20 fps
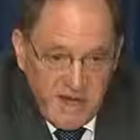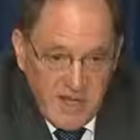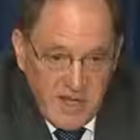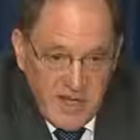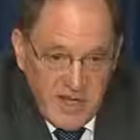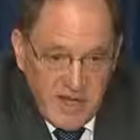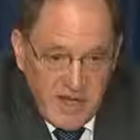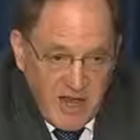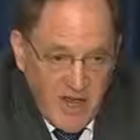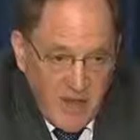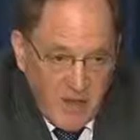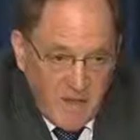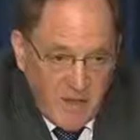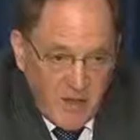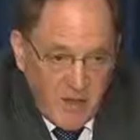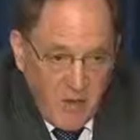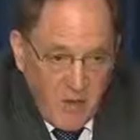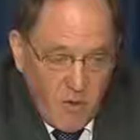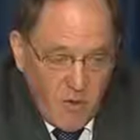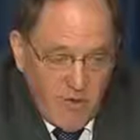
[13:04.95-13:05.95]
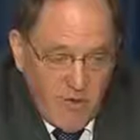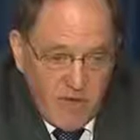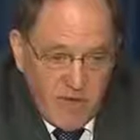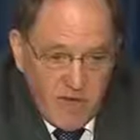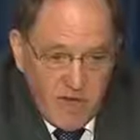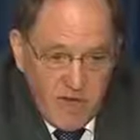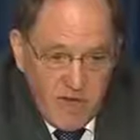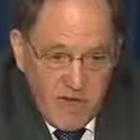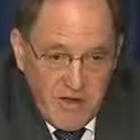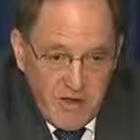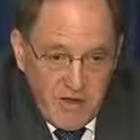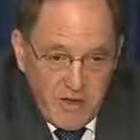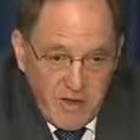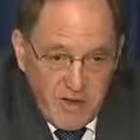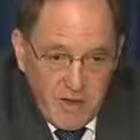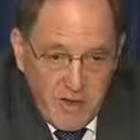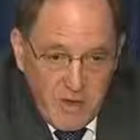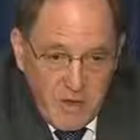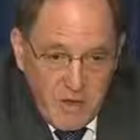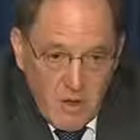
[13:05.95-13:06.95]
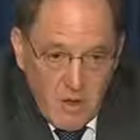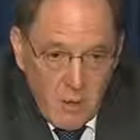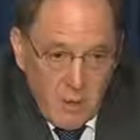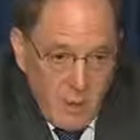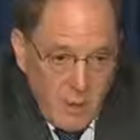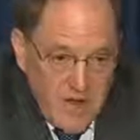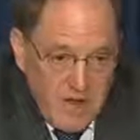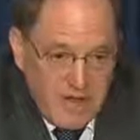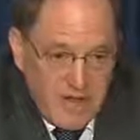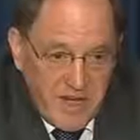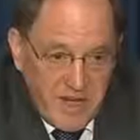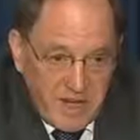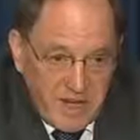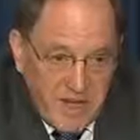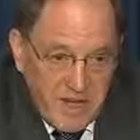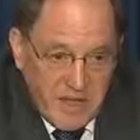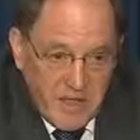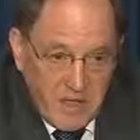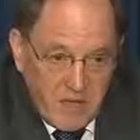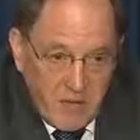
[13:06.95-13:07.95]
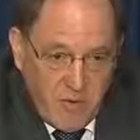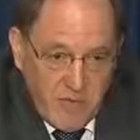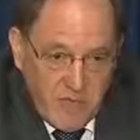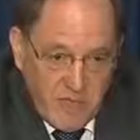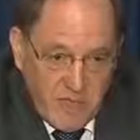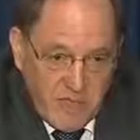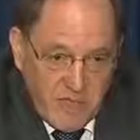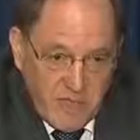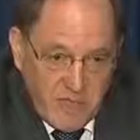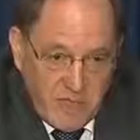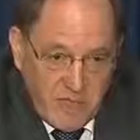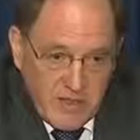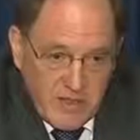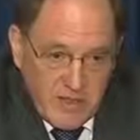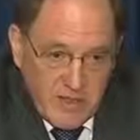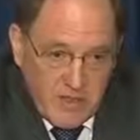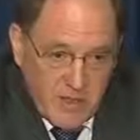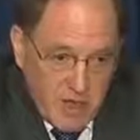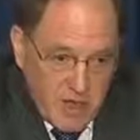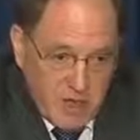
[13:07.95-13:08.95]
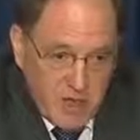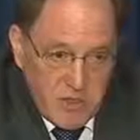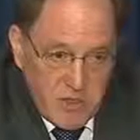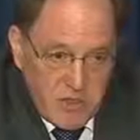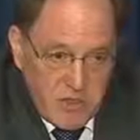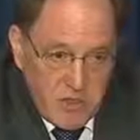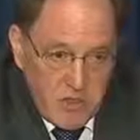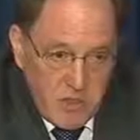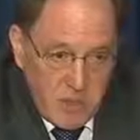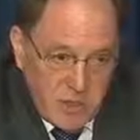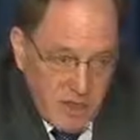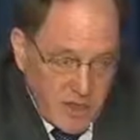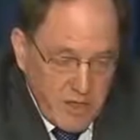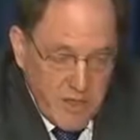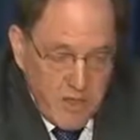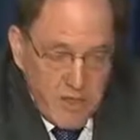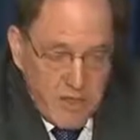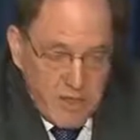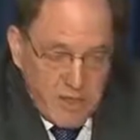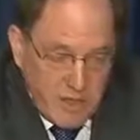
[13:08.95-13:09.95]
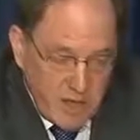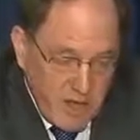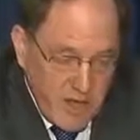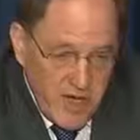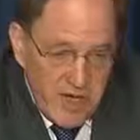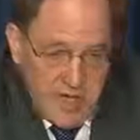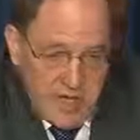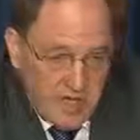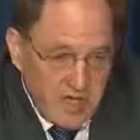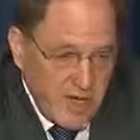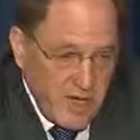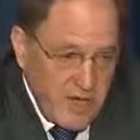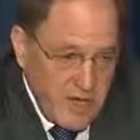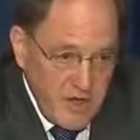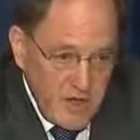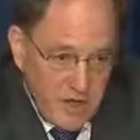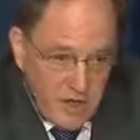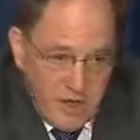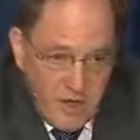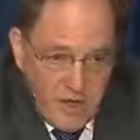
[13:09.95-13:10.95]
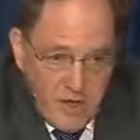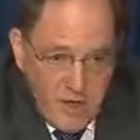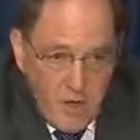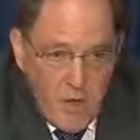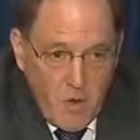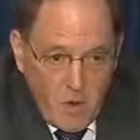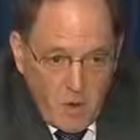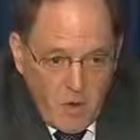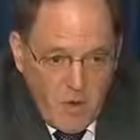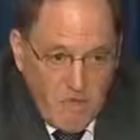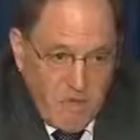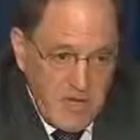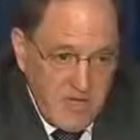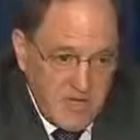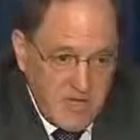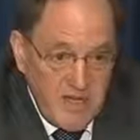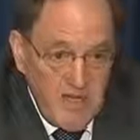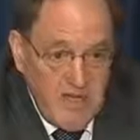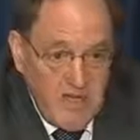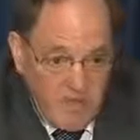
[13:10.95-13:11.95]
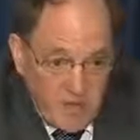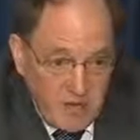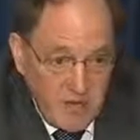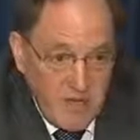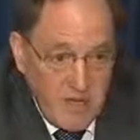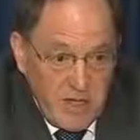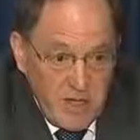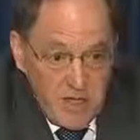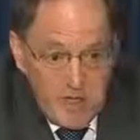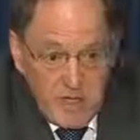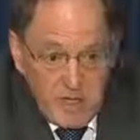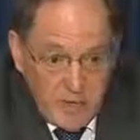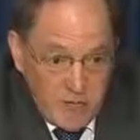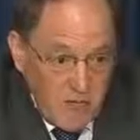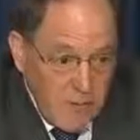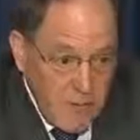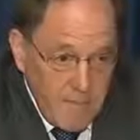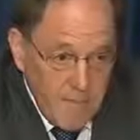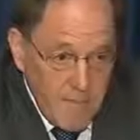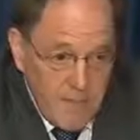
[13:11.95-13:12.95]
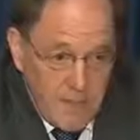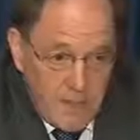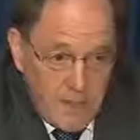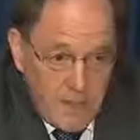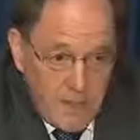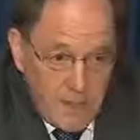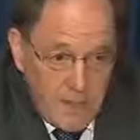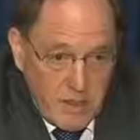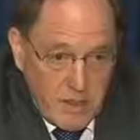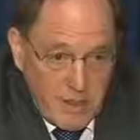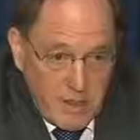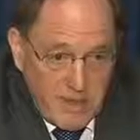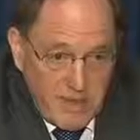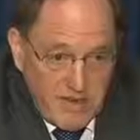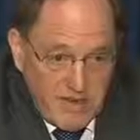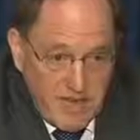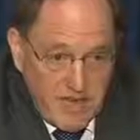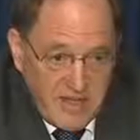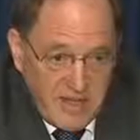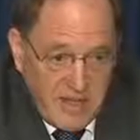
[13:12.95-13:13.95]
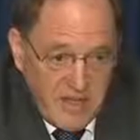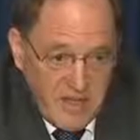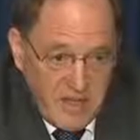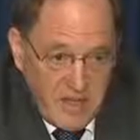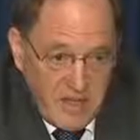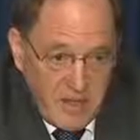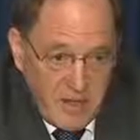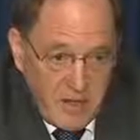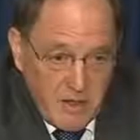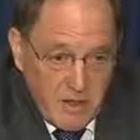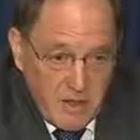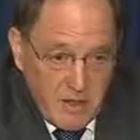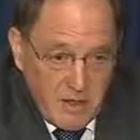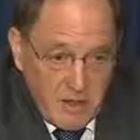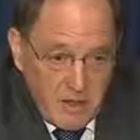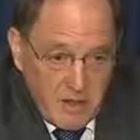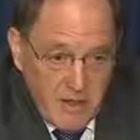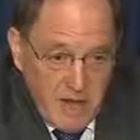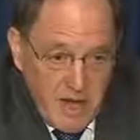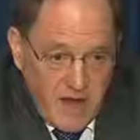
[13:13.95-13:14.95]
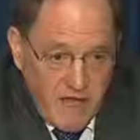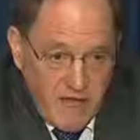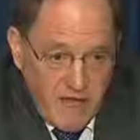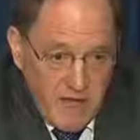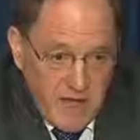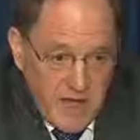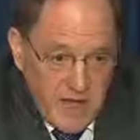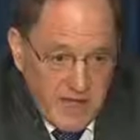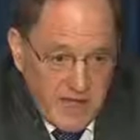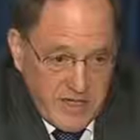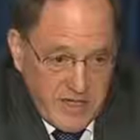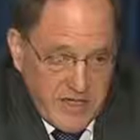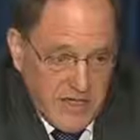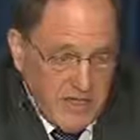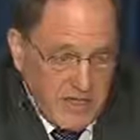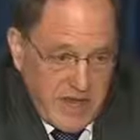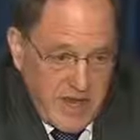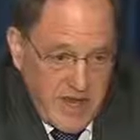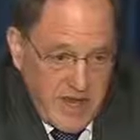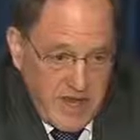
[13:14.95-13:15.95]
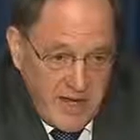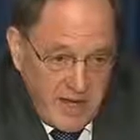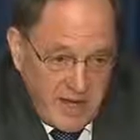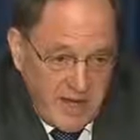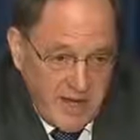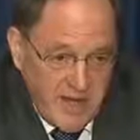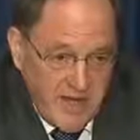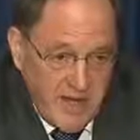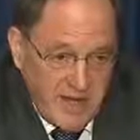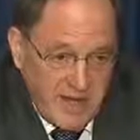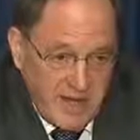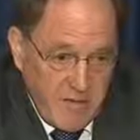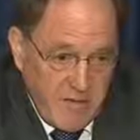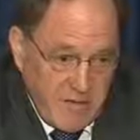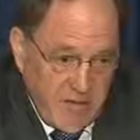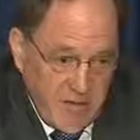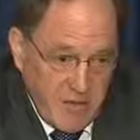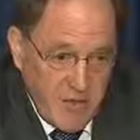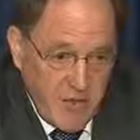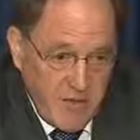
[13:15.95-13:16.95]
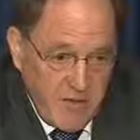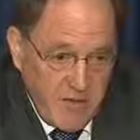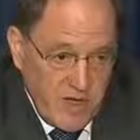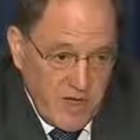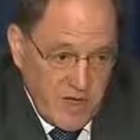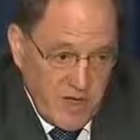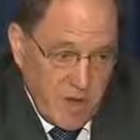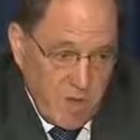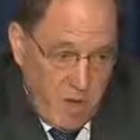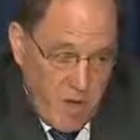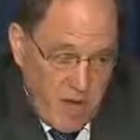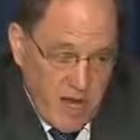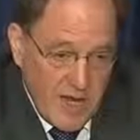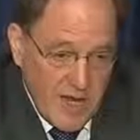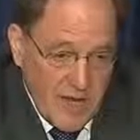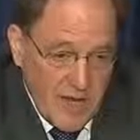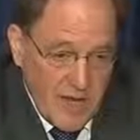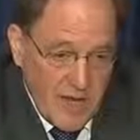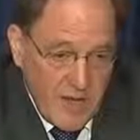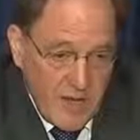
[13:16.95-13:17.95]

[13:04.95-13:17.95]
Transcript: could be tied up in court for years, with the consequences that the structures of production and trade inside Europe would be severely disrupted. I think that's clear. Everybody can see that, and I think that's a major reason why